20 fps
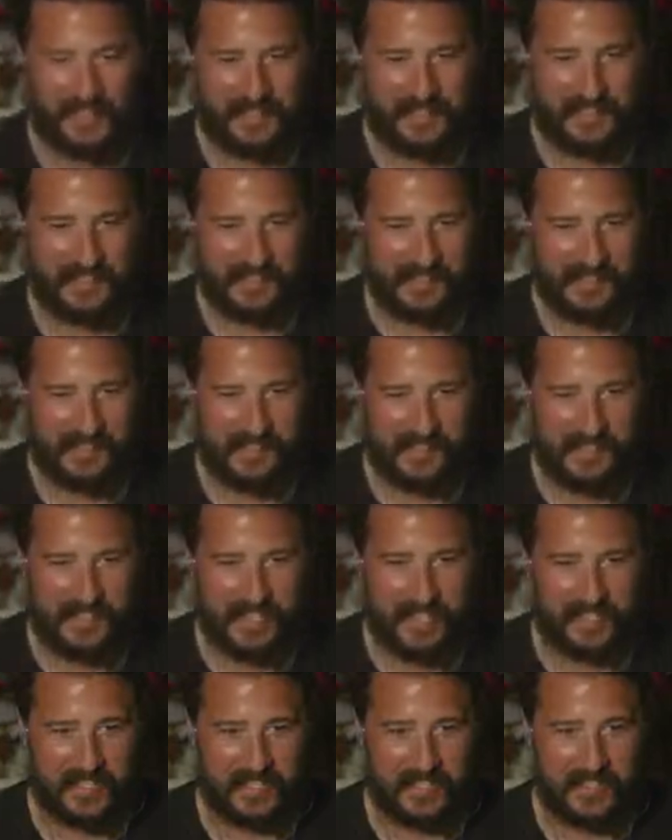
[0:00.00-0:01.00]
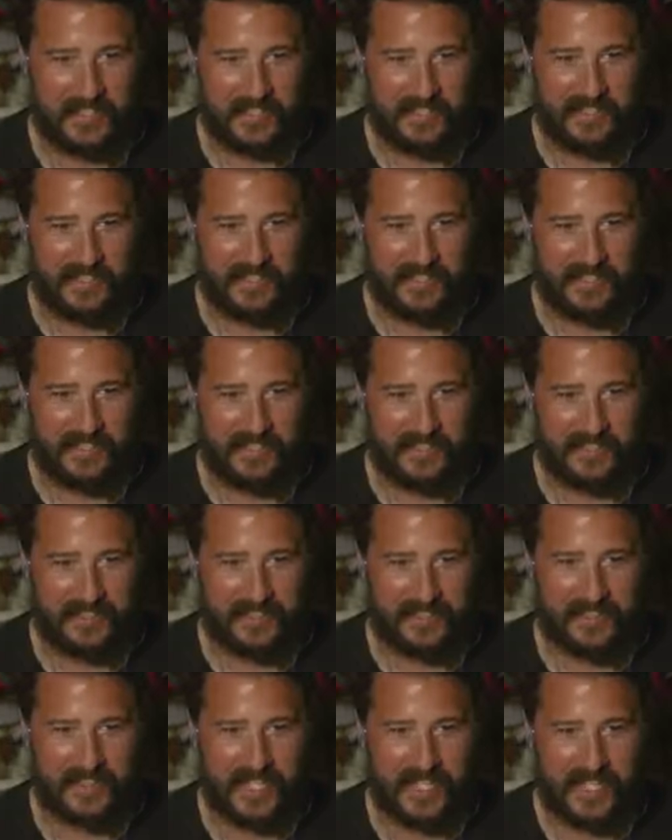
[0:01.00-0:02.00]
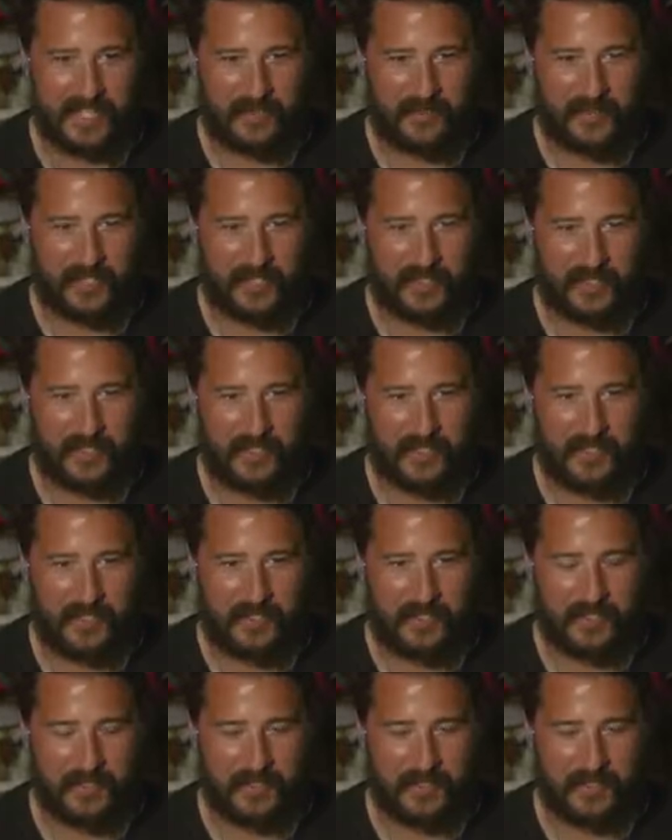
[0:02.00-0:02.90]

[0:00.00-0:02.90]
This is not good. This is not a great start.